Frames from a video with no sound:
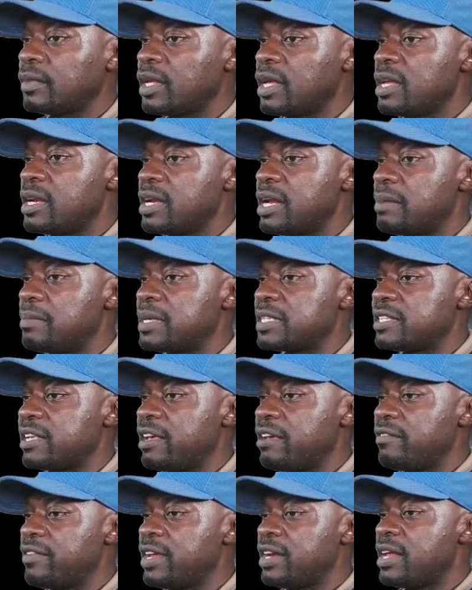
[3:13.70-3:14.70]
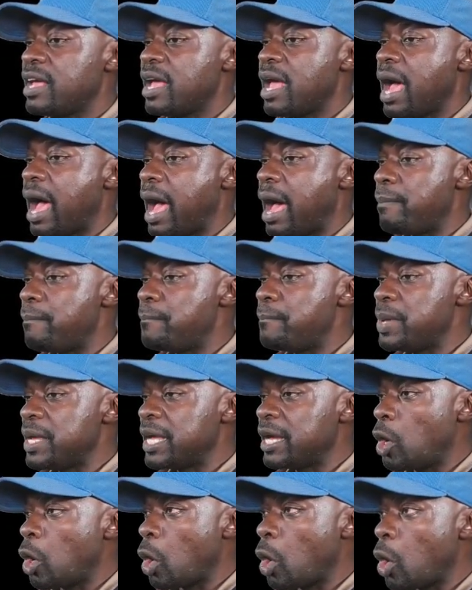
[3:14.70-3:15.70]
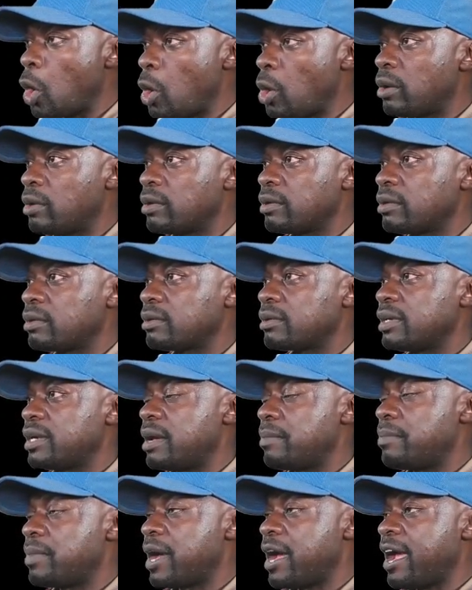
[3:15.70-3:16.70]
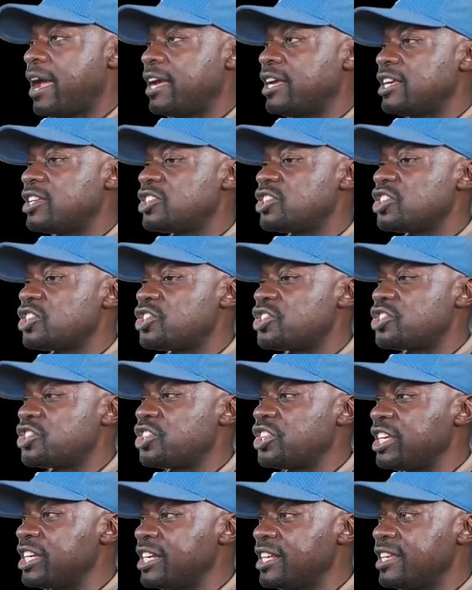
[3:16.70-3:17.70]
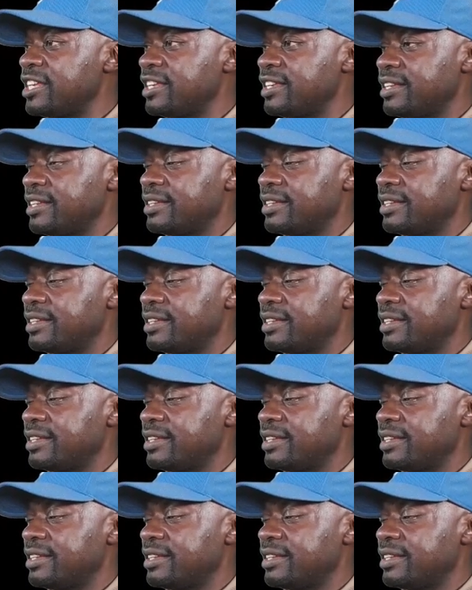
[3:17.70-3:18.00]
Number seven, a bagel. Number eight, chili.